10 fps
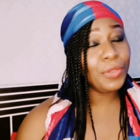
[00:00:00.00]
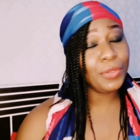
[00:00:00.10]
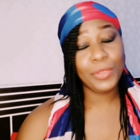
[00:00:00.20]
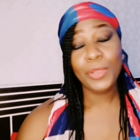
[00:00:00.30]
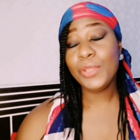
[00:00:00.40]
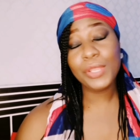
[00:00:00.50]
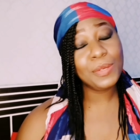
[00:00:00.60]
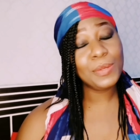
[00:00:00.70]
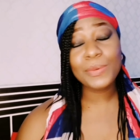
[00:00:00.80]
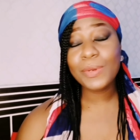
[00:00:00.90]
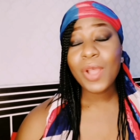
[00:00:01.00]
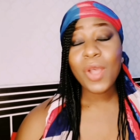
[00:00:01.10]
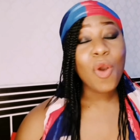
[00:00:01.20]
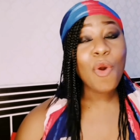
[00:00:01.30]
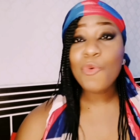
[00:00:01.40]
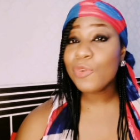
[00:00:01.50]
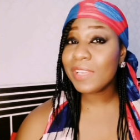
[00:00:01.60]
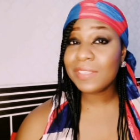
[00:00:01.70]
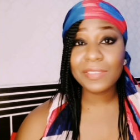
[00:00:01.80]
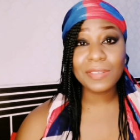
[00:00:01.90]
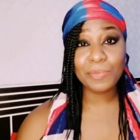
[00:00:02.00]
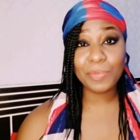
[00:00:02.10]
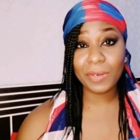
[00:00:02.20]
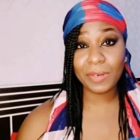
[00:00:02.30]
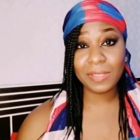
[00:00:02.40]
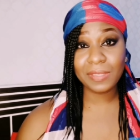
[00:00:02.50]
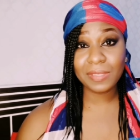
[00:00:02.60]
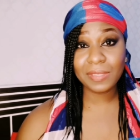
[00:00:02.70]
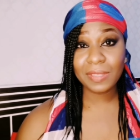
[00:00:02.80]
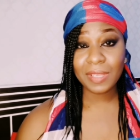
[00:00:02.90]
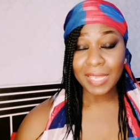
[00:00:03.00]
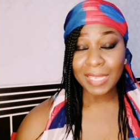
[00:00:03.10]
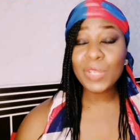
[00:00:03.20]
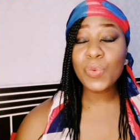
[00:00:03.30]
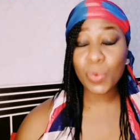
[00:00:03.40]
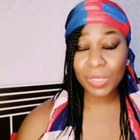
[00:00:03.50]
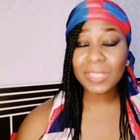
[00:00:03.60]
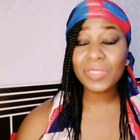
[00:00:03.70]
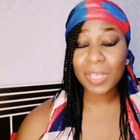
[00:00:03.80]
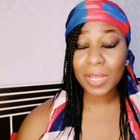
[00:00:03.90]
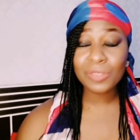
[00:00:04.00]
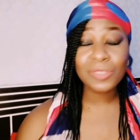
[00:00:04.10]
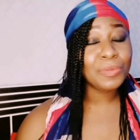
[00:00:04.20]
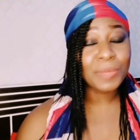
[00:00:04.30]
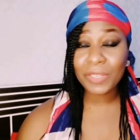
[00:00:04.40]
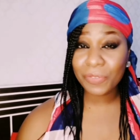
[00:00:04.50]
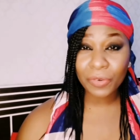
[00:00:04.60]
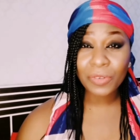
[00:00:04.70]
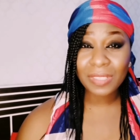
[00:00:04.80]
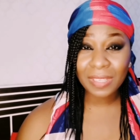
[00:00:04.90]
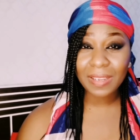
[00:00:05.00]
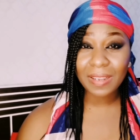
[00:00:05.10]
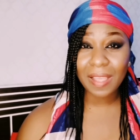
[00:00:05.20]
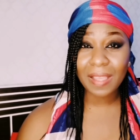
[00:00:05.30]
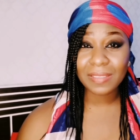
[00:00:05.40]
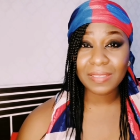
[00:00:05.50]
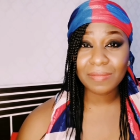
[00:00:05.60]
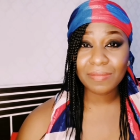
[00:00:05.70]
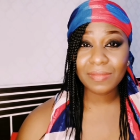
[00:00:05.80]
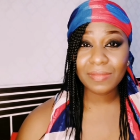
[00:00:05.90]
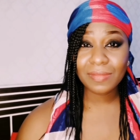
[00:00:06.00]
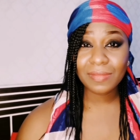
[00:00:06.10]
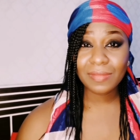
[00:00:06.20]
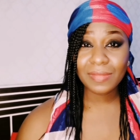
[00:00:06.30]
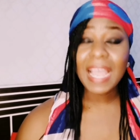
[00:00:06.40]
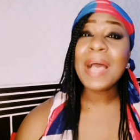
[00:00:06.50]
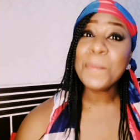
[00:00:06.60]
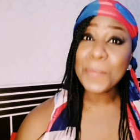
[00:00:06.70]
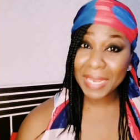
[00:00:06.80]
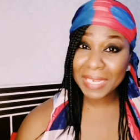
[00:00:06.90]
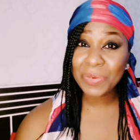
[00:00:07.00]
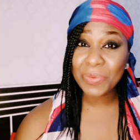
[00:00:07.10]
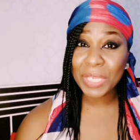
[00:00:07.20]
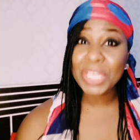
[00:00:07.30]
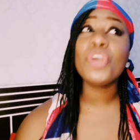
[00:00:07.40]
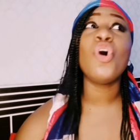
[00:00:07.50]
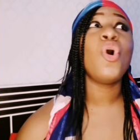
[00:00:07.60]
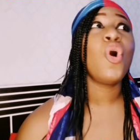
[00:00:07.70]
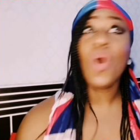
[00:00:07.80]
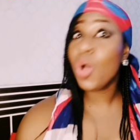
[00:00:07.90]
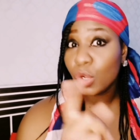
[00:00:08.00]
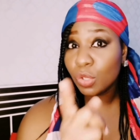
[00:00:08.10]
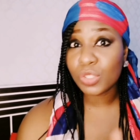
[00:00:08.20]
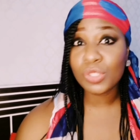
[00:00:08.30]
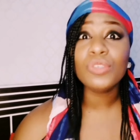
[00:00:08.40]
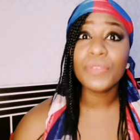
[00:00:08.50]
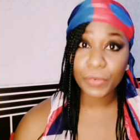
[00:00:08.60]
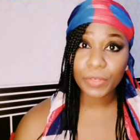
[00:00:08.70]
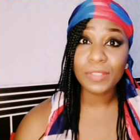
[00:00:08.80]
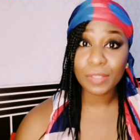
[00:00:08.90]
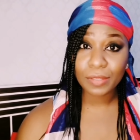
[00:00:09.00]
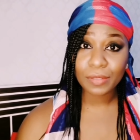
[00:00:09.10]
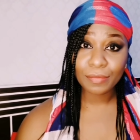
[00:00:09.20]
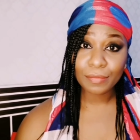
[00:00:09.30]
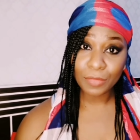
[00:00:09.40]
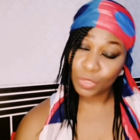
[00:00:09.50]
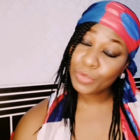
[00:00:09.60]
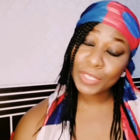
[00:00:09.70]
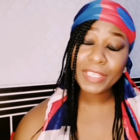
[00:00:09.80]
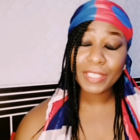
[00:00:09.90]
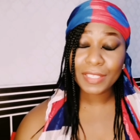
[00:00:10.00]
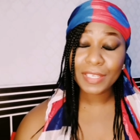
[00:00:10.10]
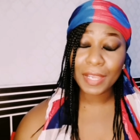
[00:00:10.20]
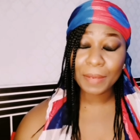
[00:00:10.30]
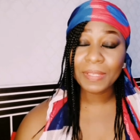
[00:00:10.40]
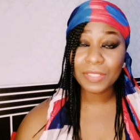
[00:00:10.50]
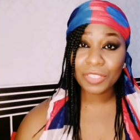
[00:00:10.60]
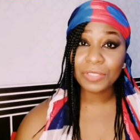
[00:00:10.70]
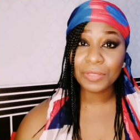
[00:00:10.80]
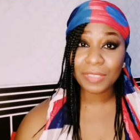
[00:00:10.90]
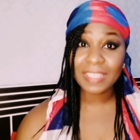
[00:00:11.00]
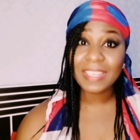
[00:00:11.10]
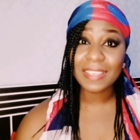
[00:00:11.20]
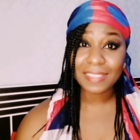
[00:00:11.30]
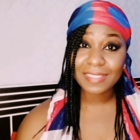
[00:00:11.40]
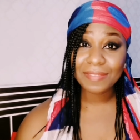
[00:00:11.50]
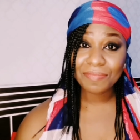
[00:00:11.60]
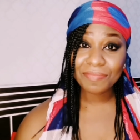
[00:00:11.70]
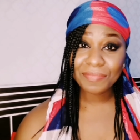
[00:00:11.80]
All Nigerian parents, they want their child to be the first in class. And by the way, they all took first during their time as children. Yes.